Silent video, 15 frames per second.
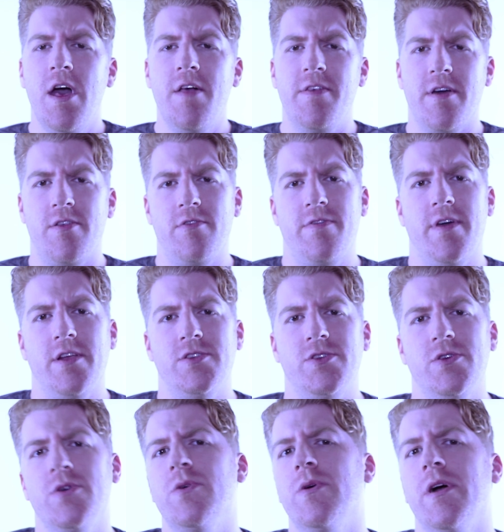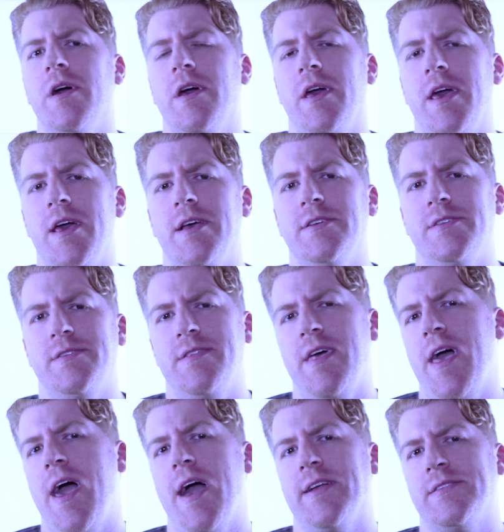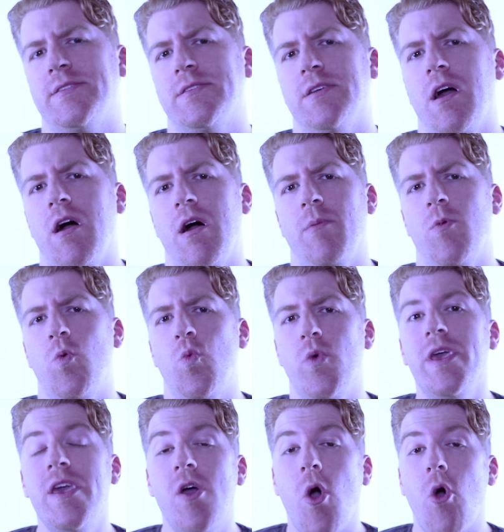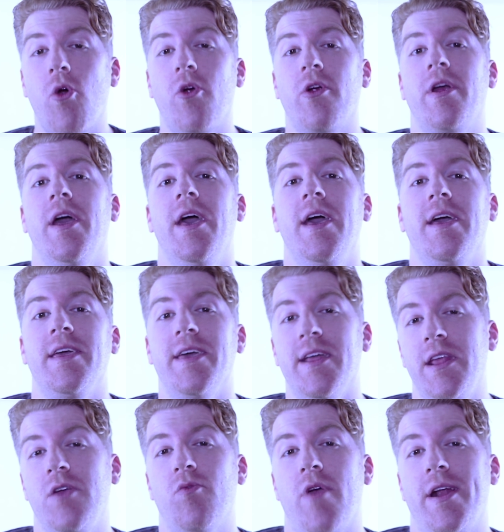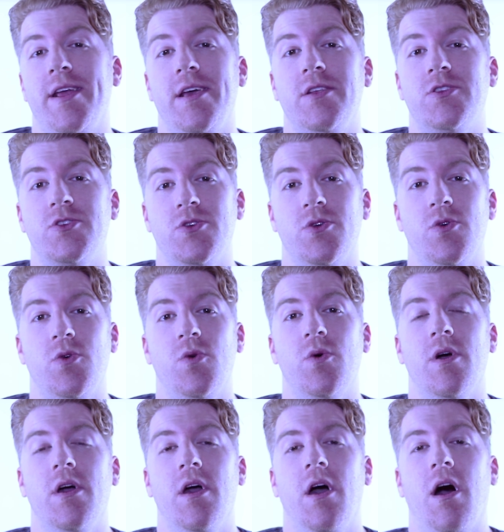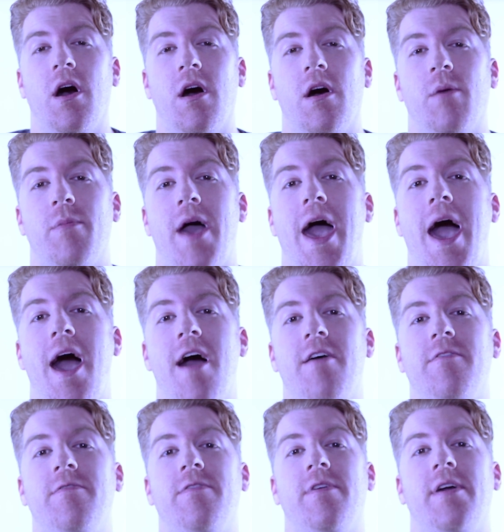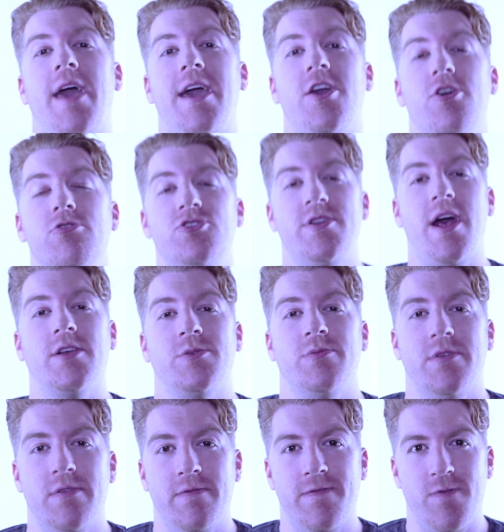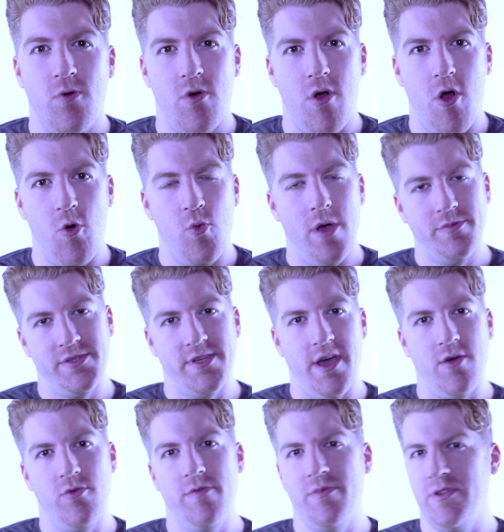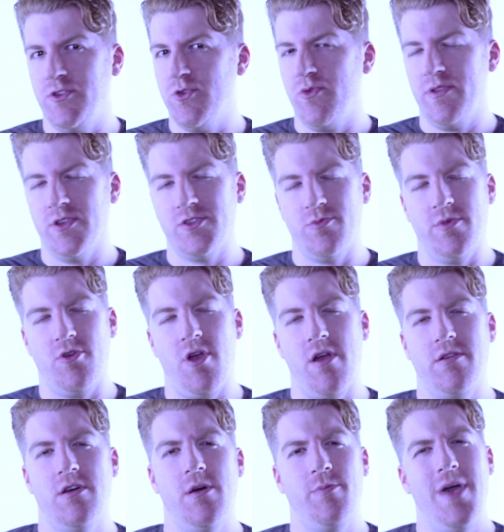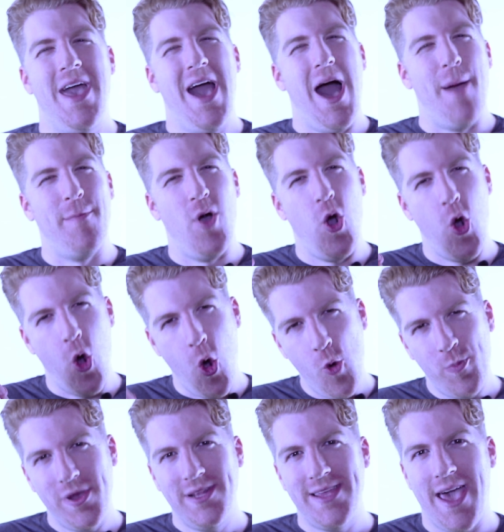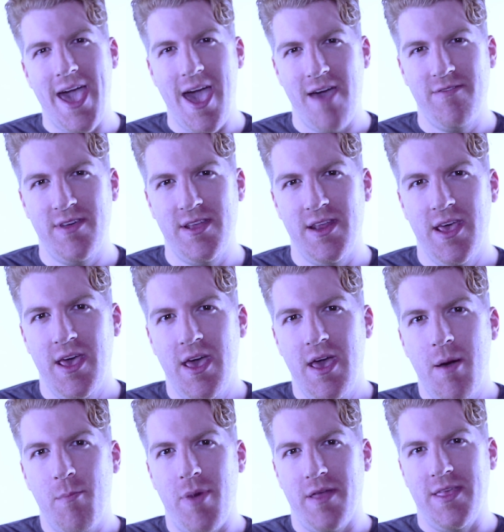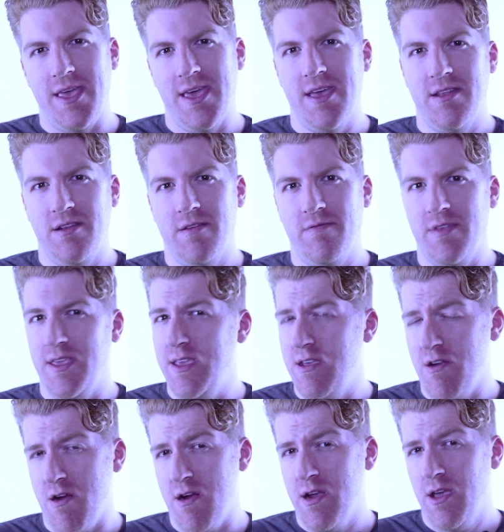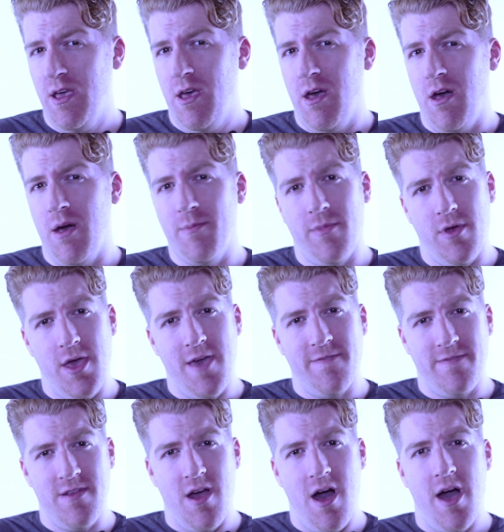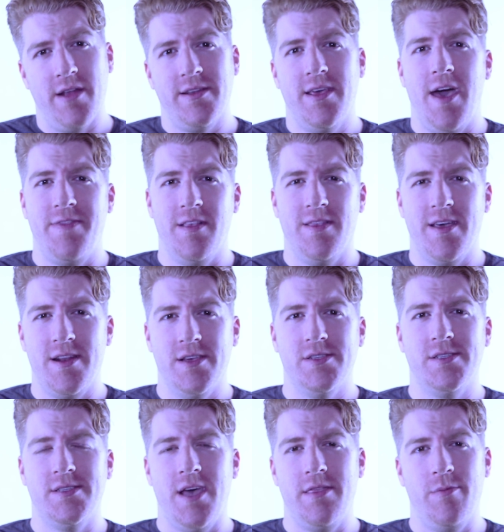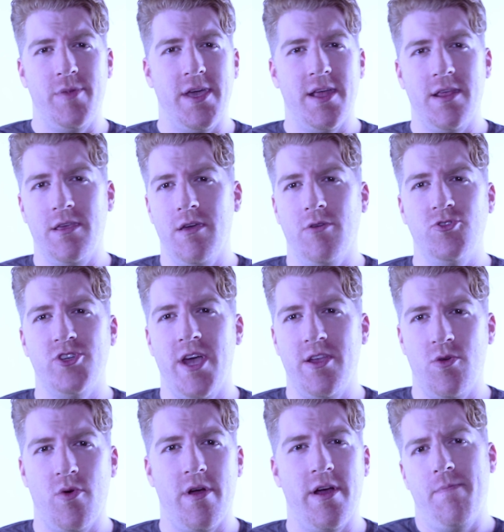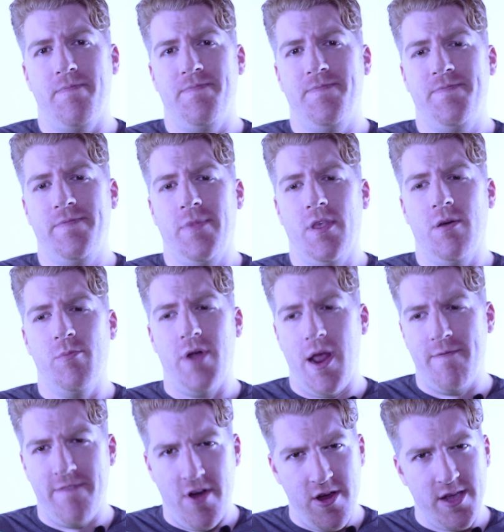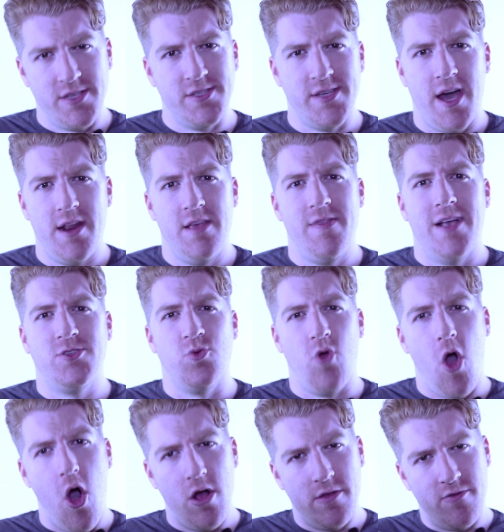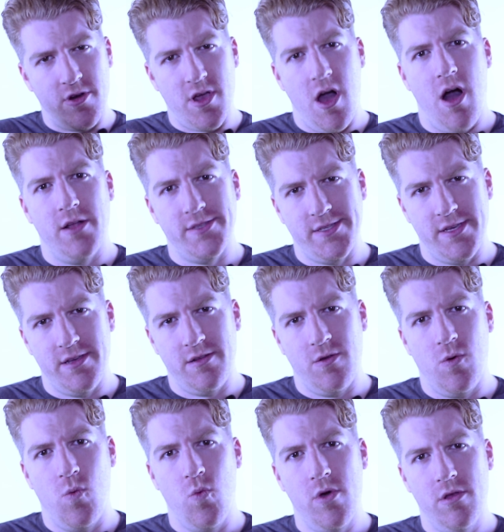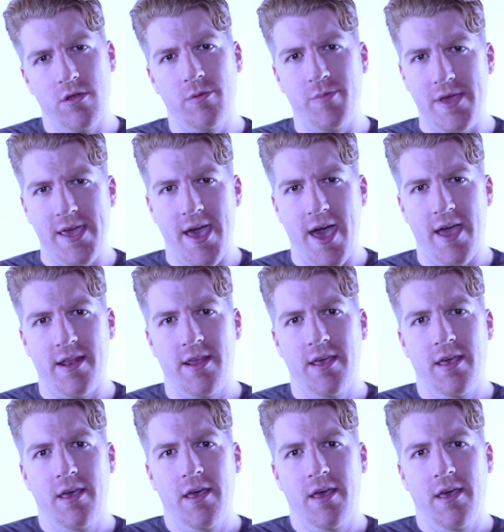The other thing too is that um, we are getting ready to um, have a huge announcement for our website. We've been doing this from the ground up. I'm hoping to have it by the end of the year. Um, if not at the latest at the beginning of you know, January. Um, but I'm very excited. That's where all of our content will be at.